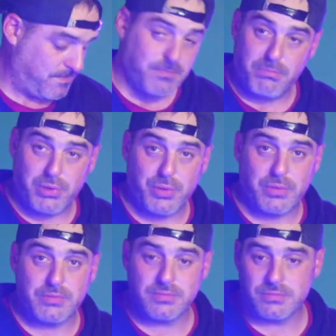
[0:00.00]
Blue.
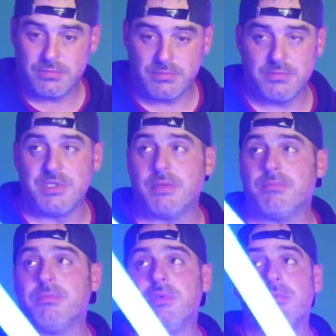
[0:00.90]
Yep,
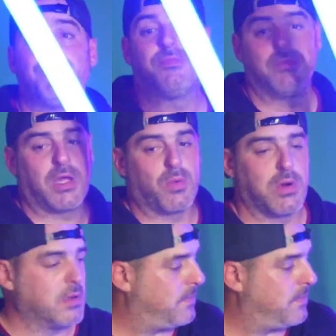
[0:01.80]
that'll work.